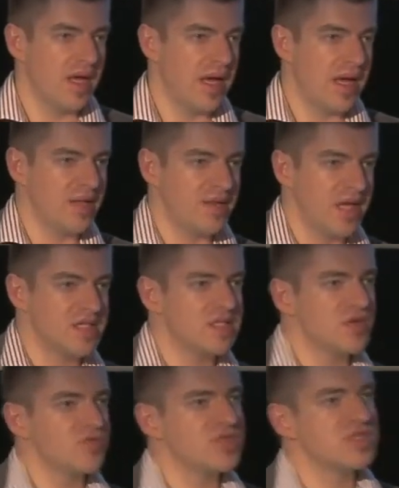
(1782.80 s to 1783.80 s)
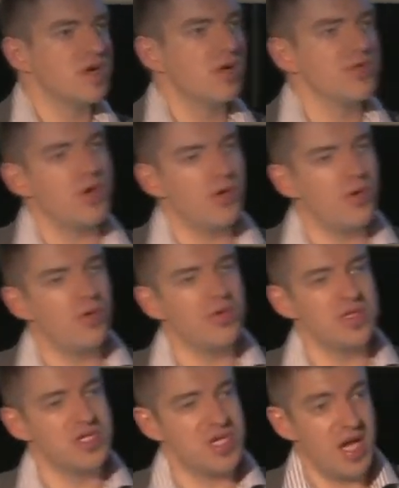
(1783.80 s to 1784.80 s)
And as a result, all
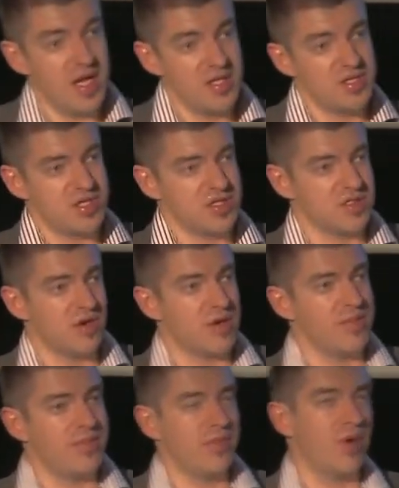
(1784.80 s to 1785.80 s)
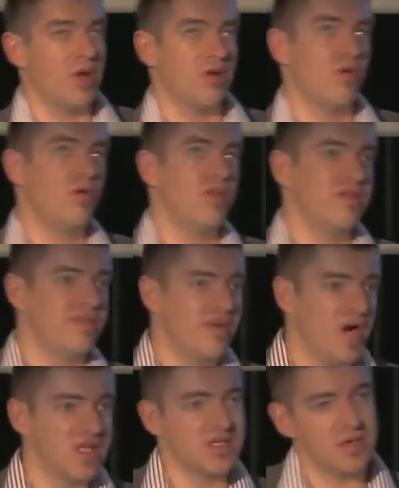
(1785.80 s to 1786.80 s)
the changes that are, well, all the
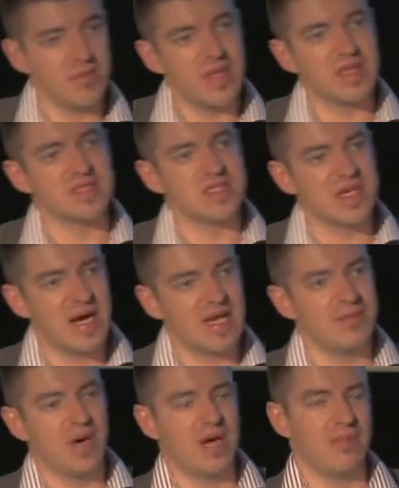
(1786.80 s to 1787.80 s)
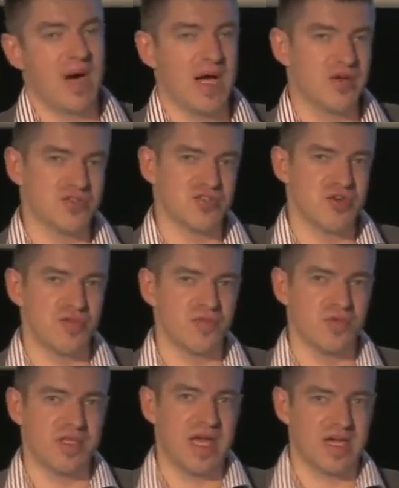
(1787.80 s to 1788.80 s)
files that are being signed by
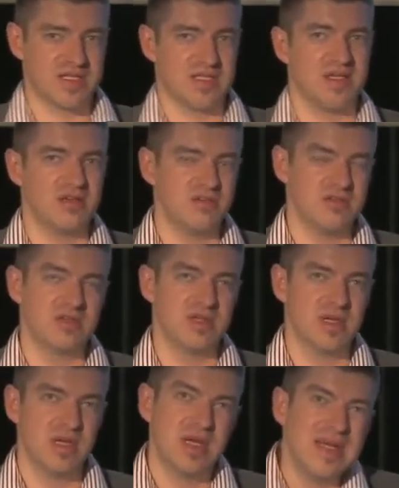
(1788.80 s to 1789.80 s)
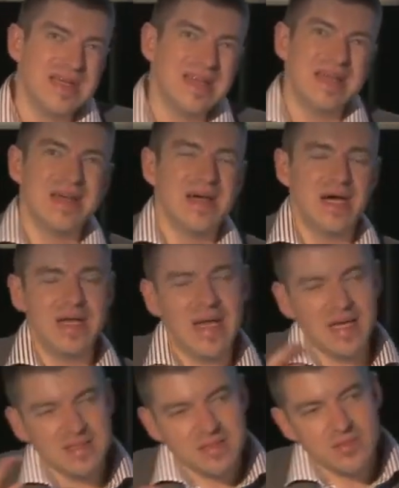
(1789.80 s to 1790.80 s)
Microsoft would execute.
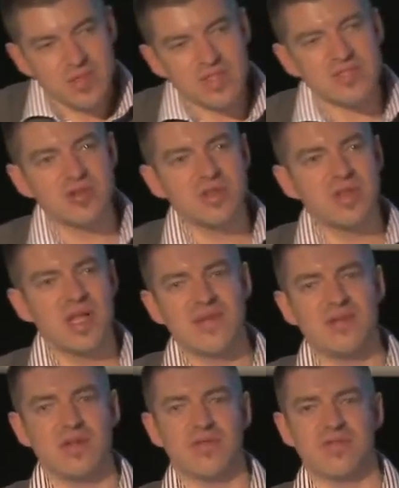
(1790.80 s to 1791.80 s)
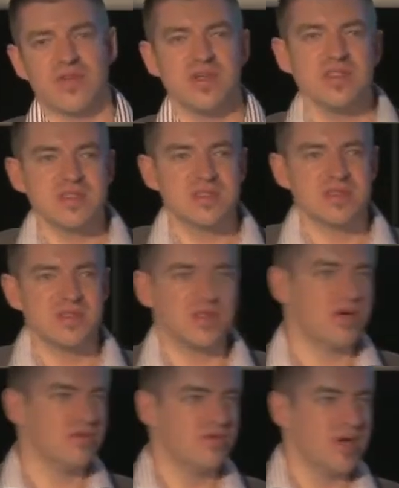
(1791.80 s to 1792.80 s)
Again, with a certain level of risks, you
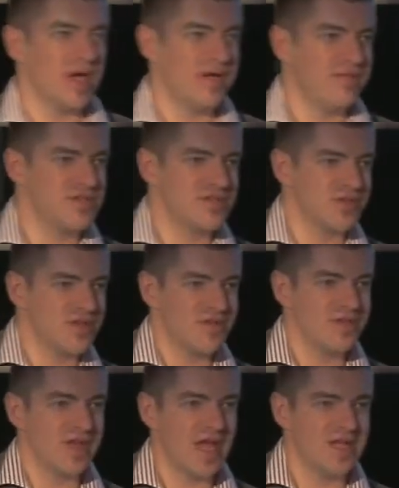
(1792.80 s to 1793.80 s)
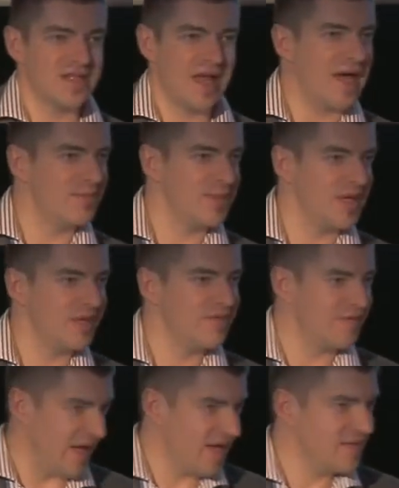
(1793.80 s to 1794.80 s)
know, every certificate can be
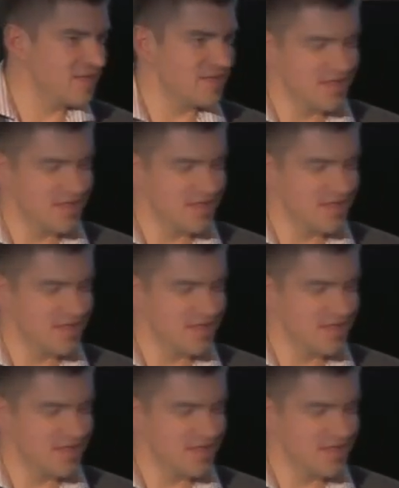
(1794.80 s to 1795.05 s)
faked.